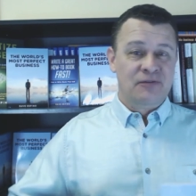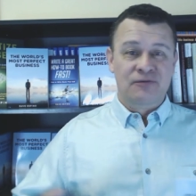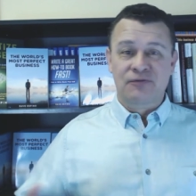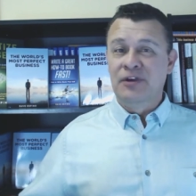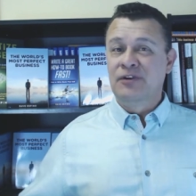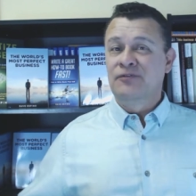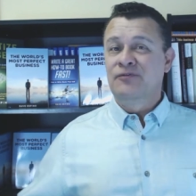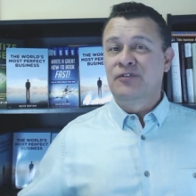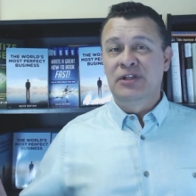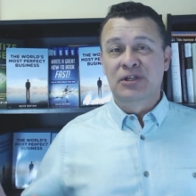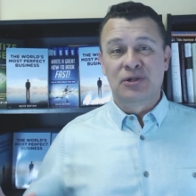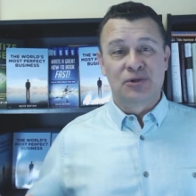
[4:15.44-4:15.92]

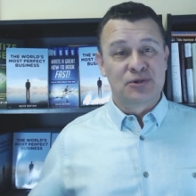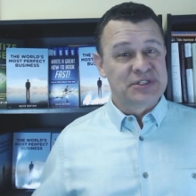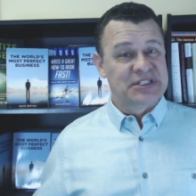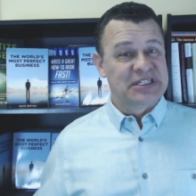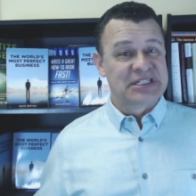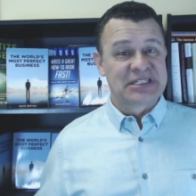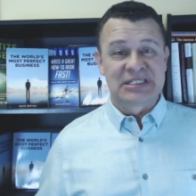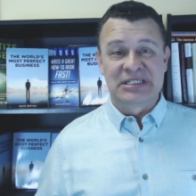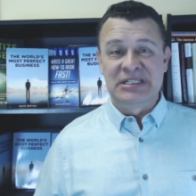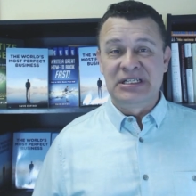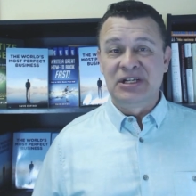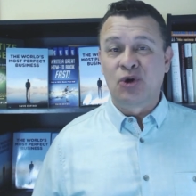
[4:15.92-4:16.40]
50 or
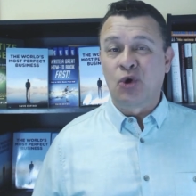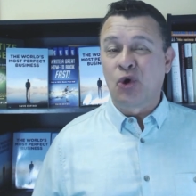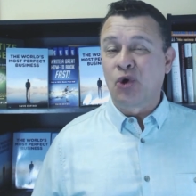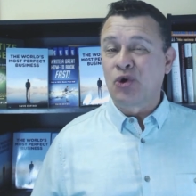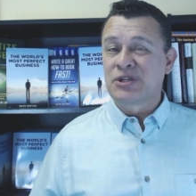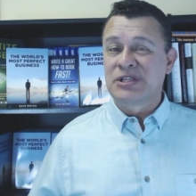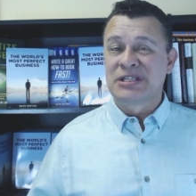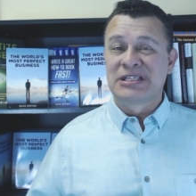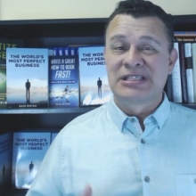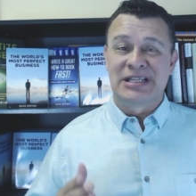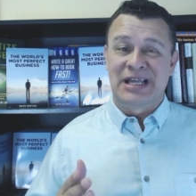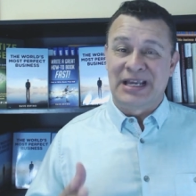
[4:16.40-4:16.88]
60
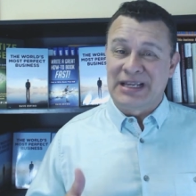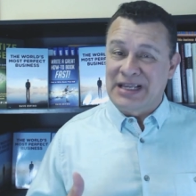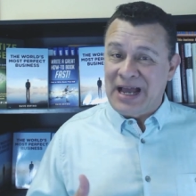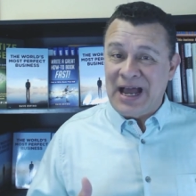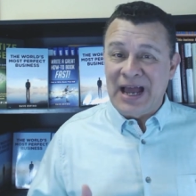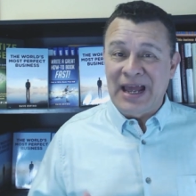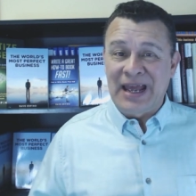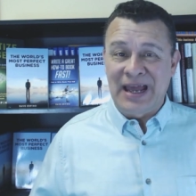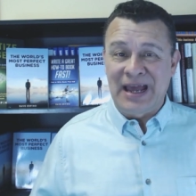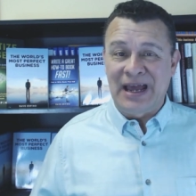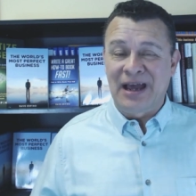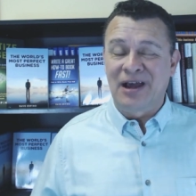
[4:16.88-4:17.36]
courses like
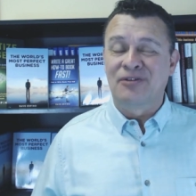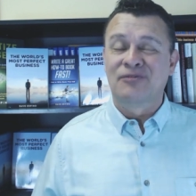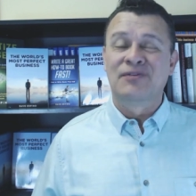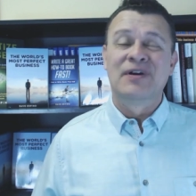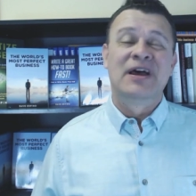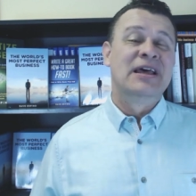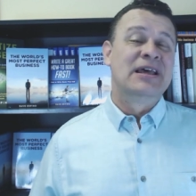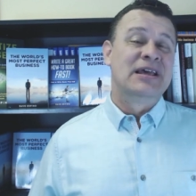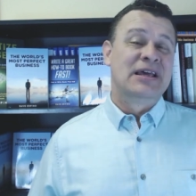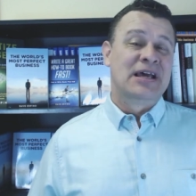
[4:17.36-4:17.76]
I have.